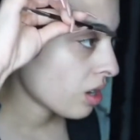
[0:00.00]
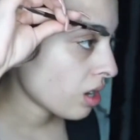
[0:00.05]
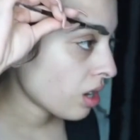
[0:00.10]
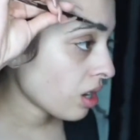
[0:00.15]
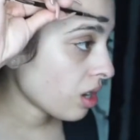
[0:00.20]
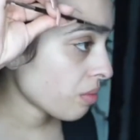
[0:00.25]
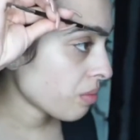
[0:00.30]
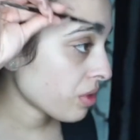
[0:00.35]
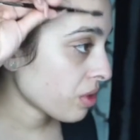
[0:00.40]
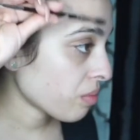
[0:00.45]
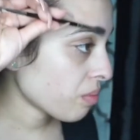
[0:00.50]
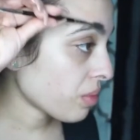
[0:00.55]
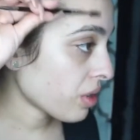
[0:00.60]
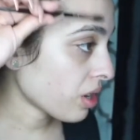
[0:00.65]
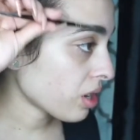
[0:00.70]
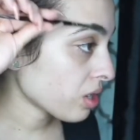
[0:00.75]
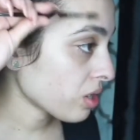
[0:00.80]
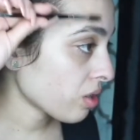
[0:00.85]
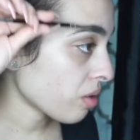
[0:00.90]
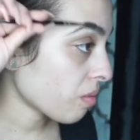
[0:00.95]
I'm going to
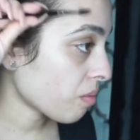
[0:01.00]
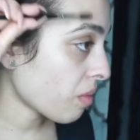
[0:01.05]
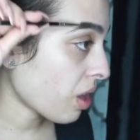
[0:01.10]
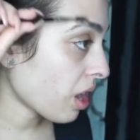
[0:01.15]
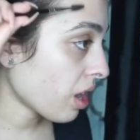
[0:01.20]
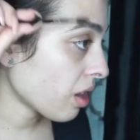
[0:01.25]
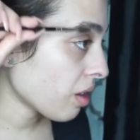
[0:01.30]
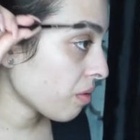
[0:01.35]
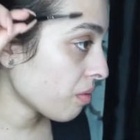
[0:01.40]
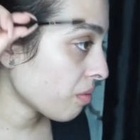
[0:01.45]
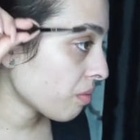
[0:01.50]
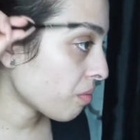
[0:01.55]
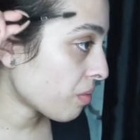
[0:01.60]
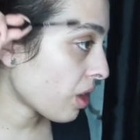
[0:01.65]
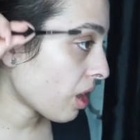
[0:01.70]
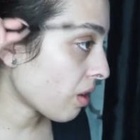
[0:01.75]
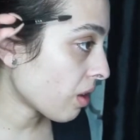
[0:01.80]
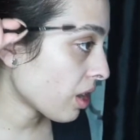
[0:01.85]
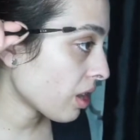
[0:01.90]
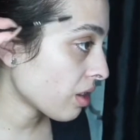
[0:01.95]
brush my
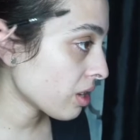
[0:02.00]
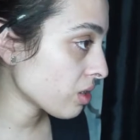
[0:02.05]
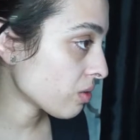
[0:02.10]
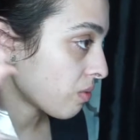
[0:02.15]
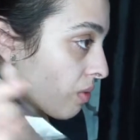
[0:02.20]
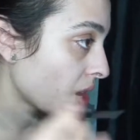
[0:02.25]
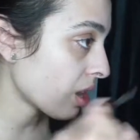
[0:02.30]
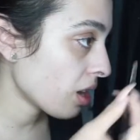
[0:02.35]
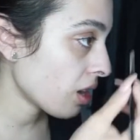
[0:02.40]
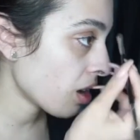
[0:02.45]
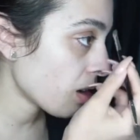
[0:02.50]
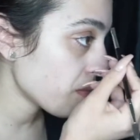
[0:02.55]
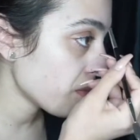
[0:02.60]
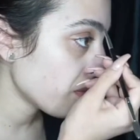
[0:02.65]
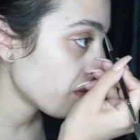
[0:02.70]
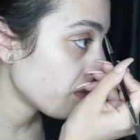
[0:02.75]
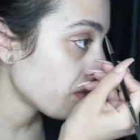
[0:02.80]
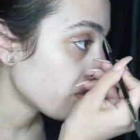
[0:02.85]
brow hairs right up